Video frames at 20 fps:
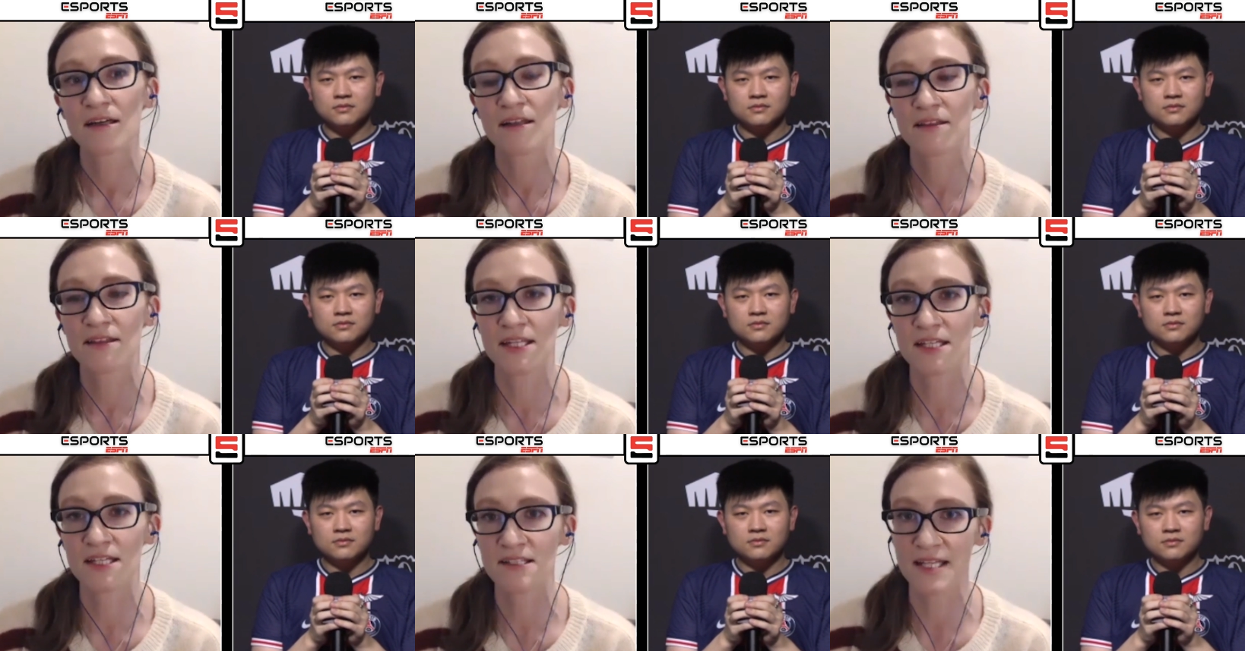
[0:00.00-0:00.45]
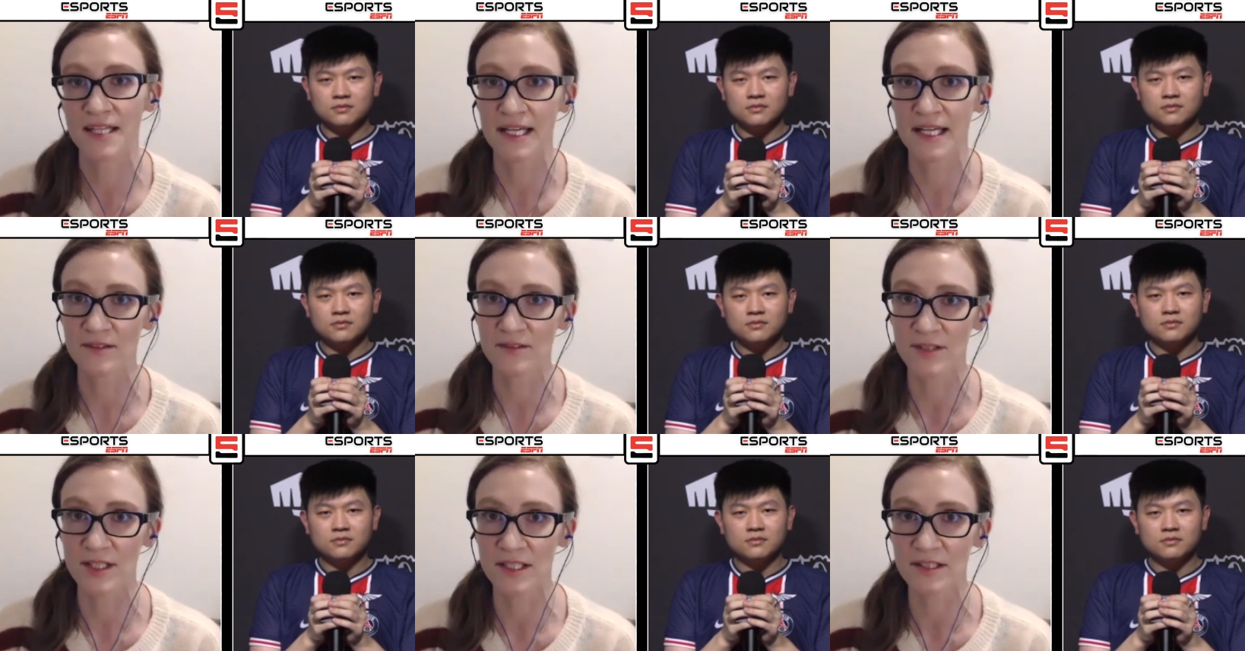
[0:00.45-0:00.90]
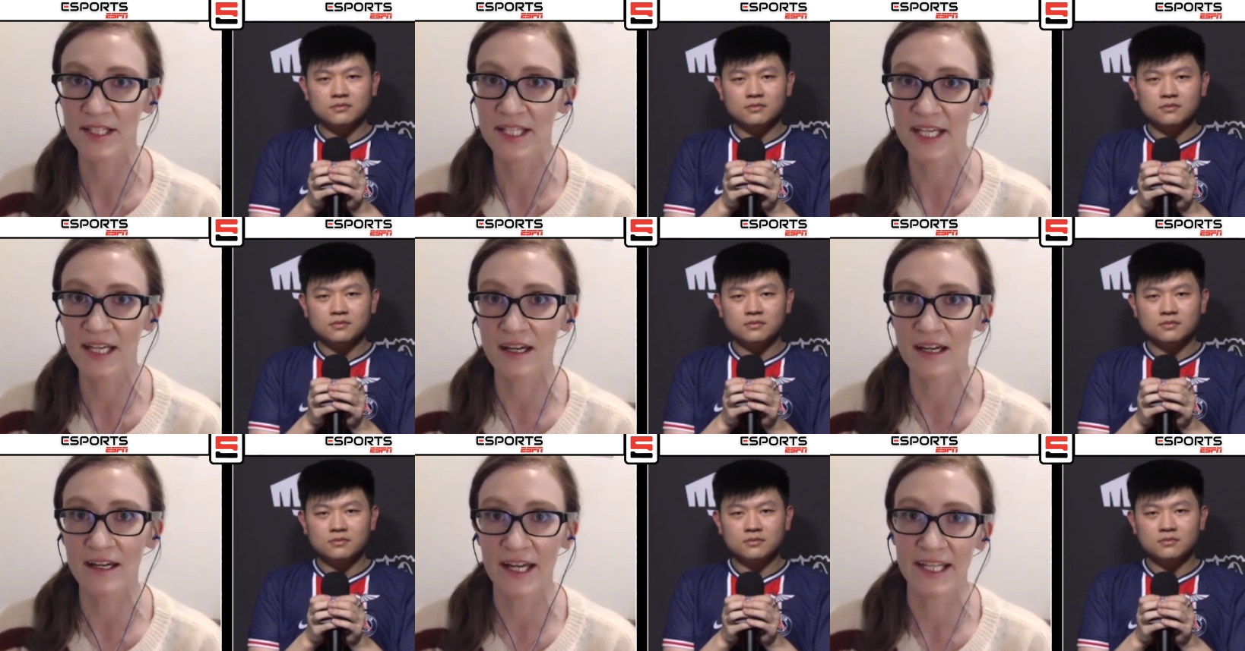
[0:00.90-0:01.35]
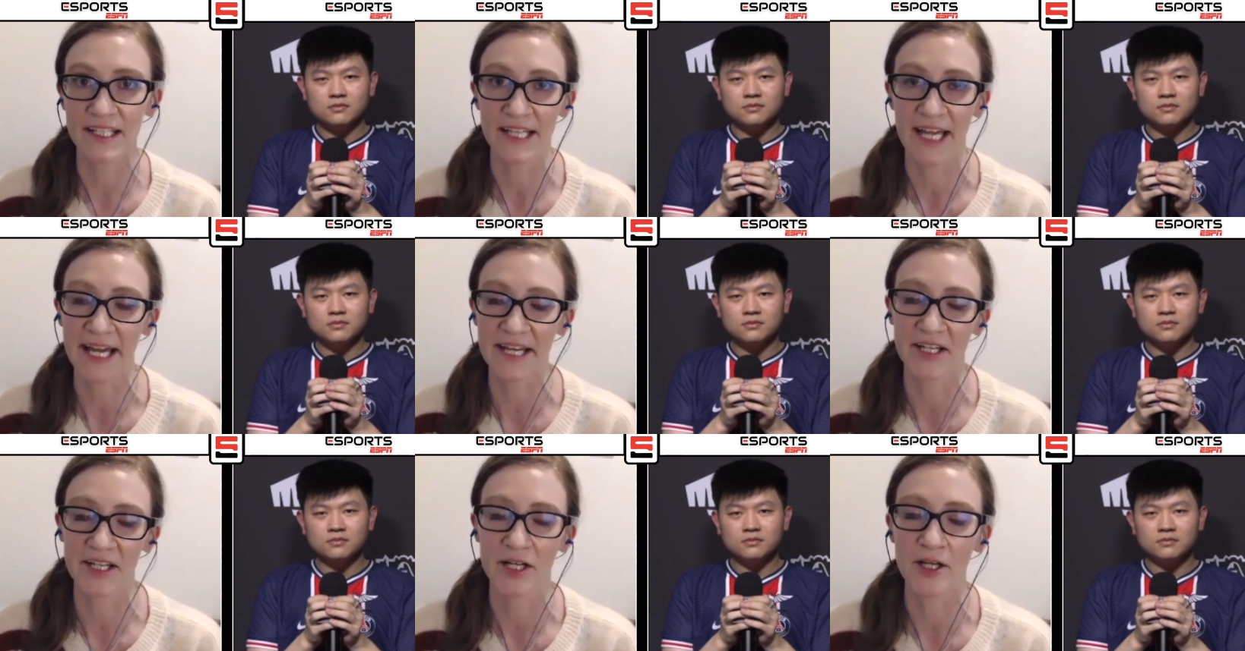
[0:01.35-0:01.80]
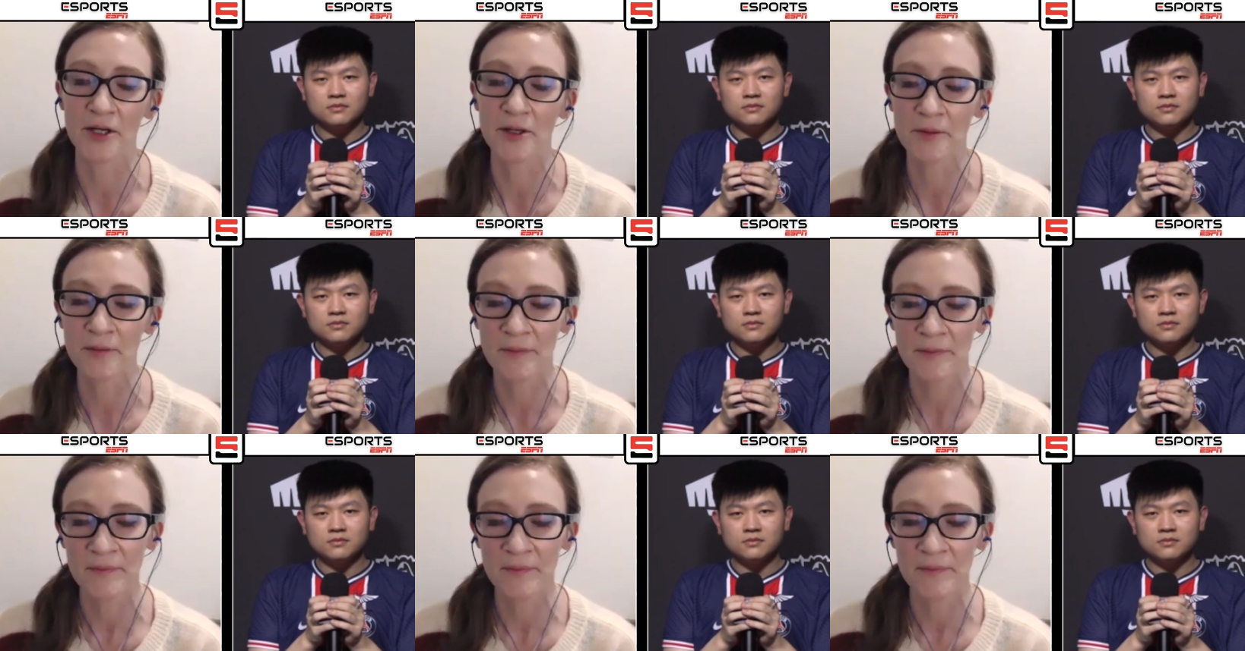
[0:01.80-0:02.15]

Speaker 1: things like Lilia and Echo?